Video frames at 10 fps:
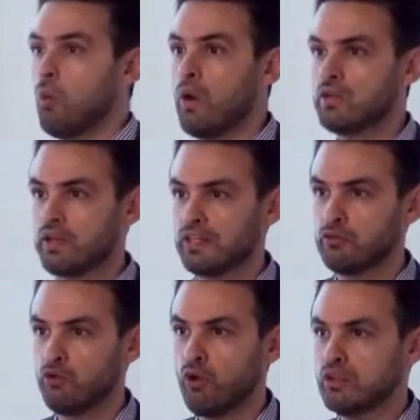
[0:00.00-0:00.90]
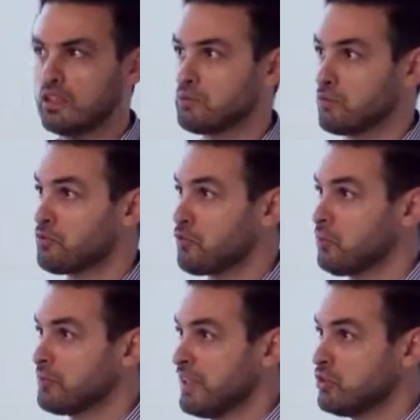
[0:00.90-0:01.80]
what you can afford in terms of
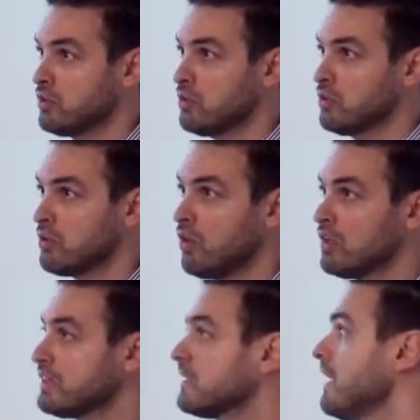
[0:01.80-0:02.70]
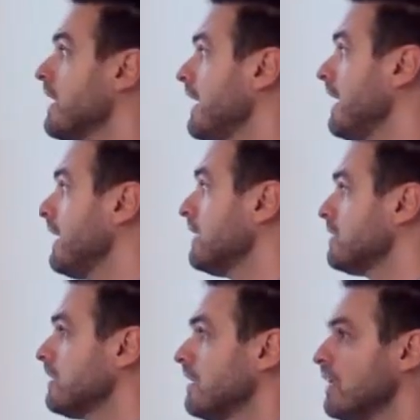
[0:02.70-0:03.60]
computational cost
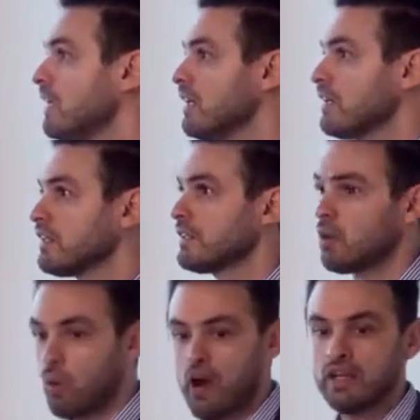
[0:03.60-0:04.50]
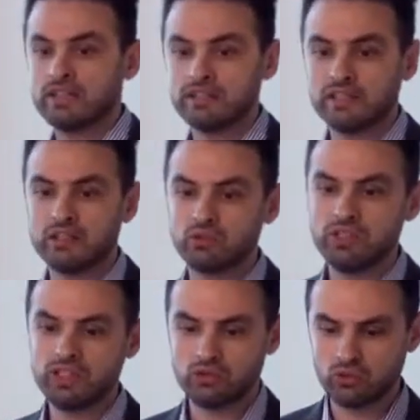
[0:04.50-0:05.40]
and the quality that you
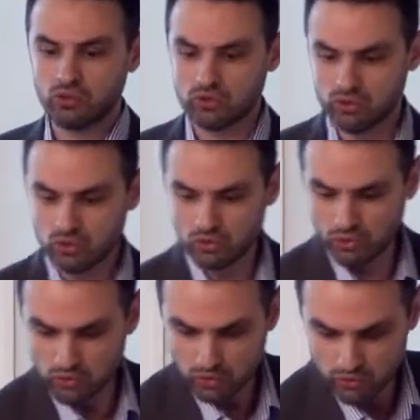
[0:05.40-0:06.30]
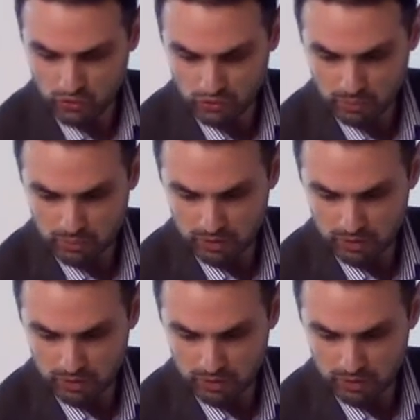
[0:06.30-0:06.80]
need to solve our